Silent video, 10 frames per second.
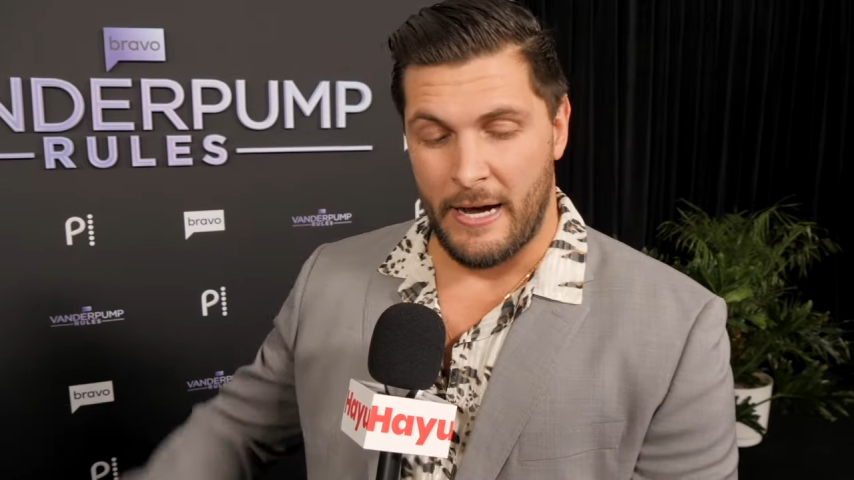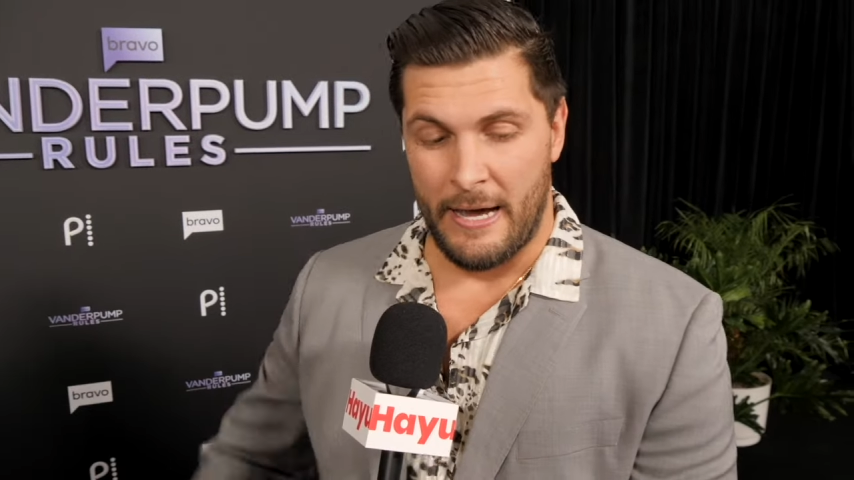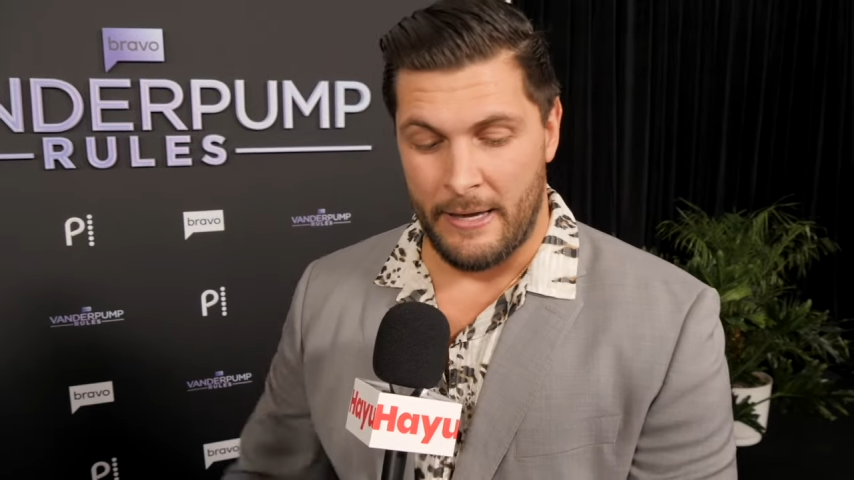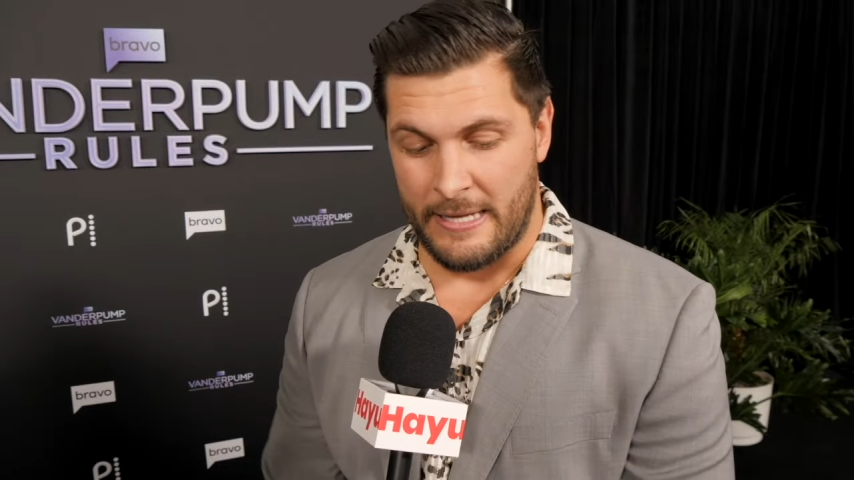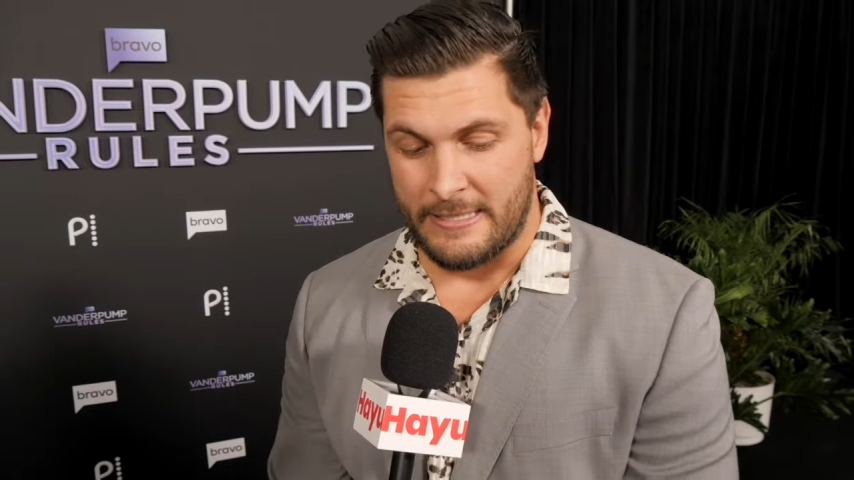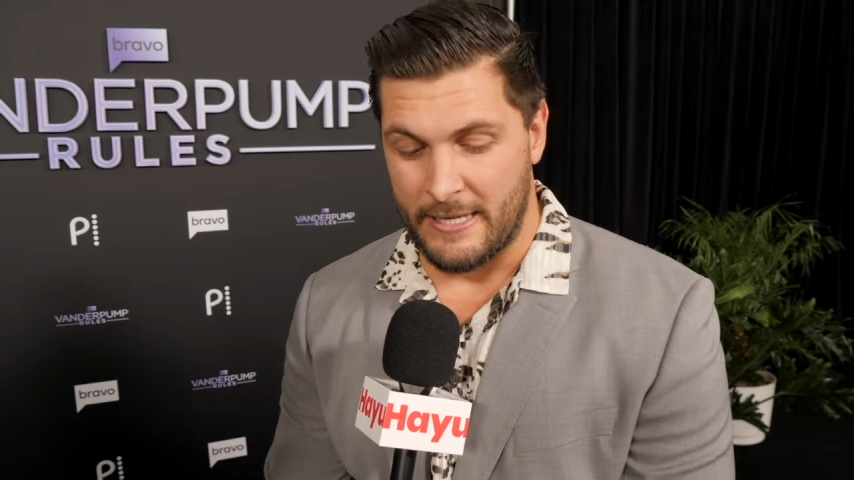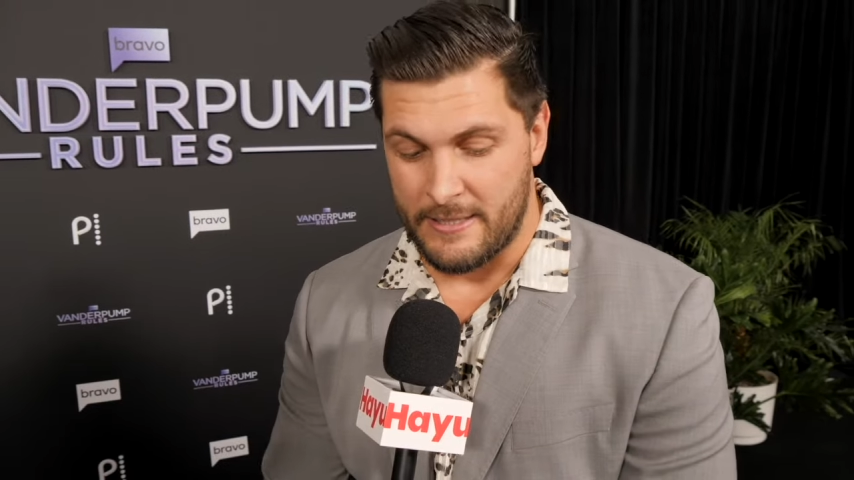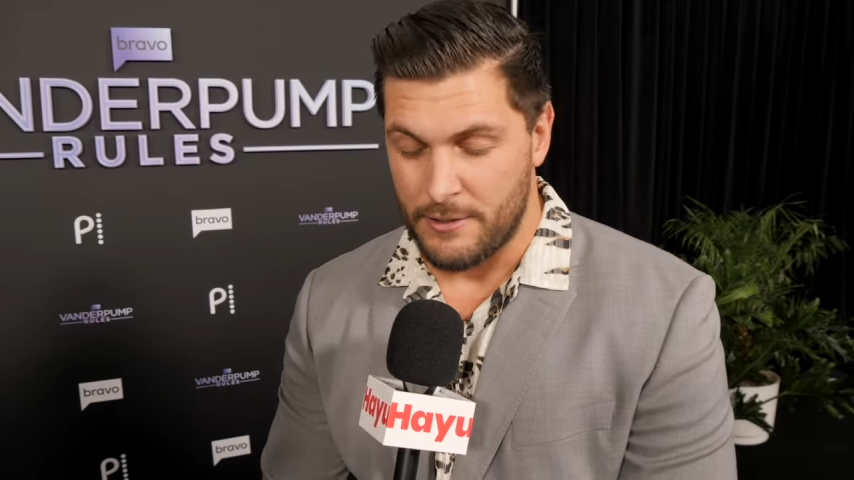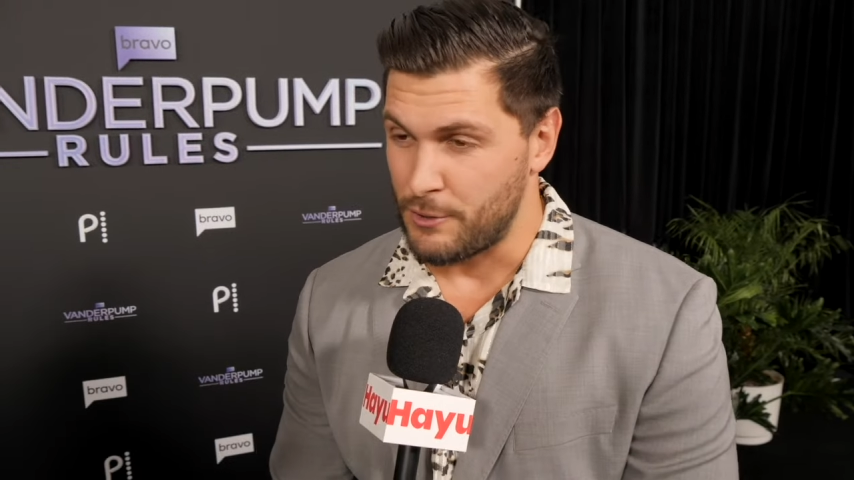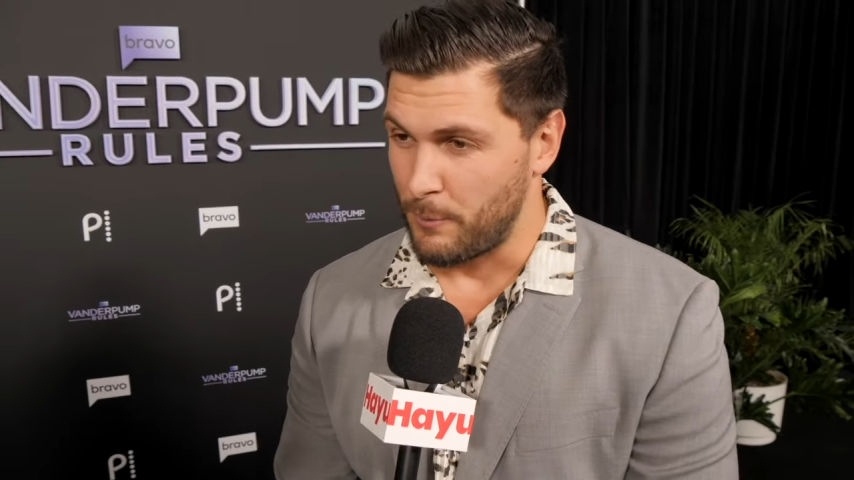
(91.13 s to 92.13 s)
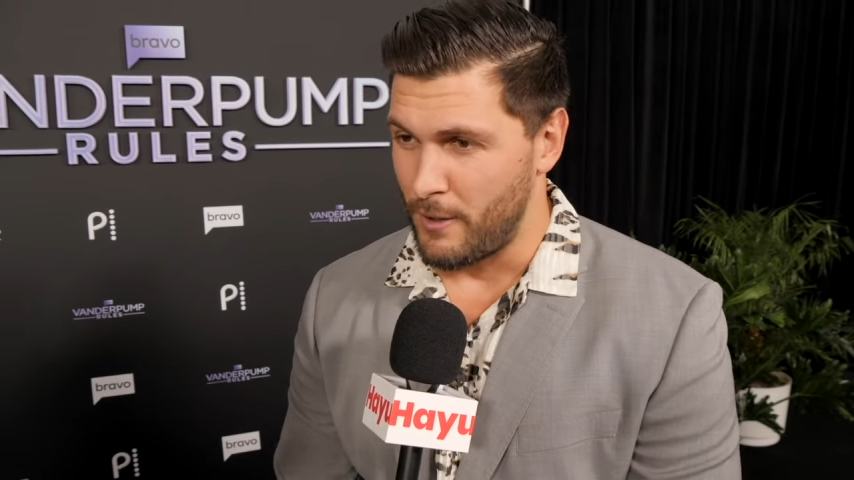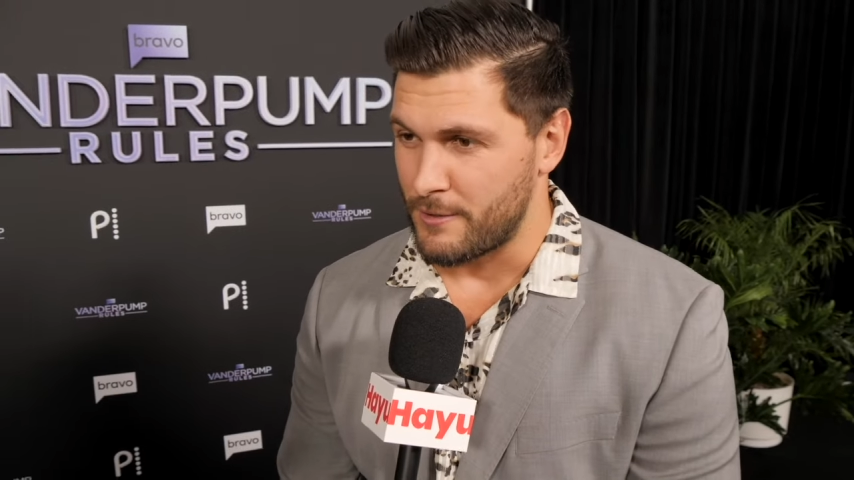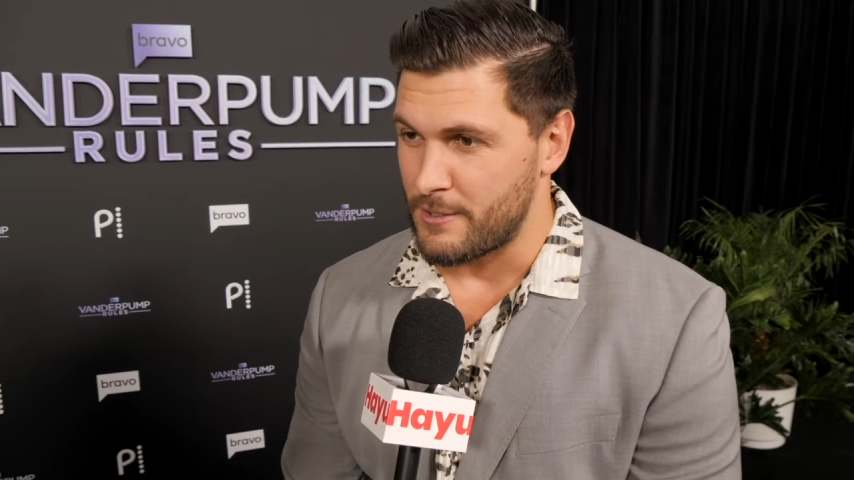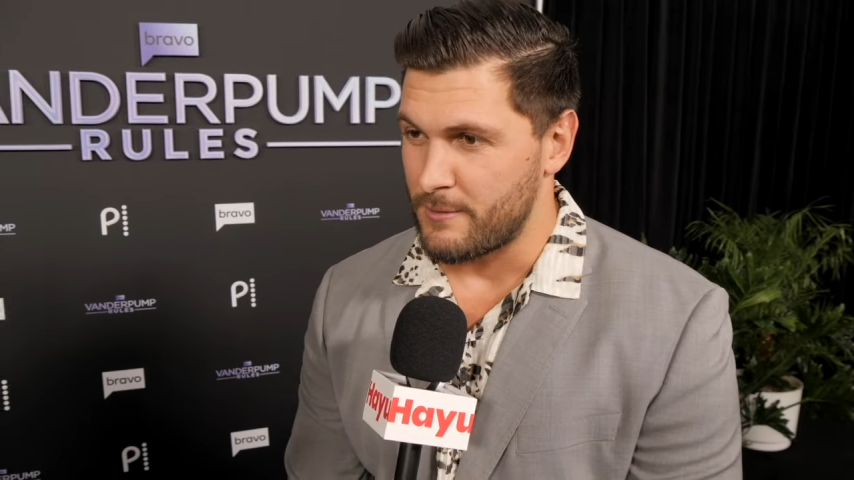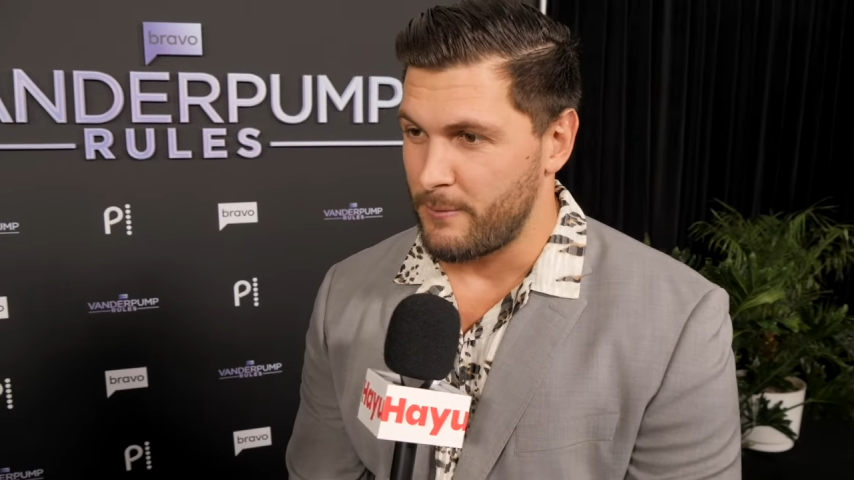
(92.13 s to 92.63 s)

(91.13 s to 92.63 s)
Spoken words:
I texted Schwartz.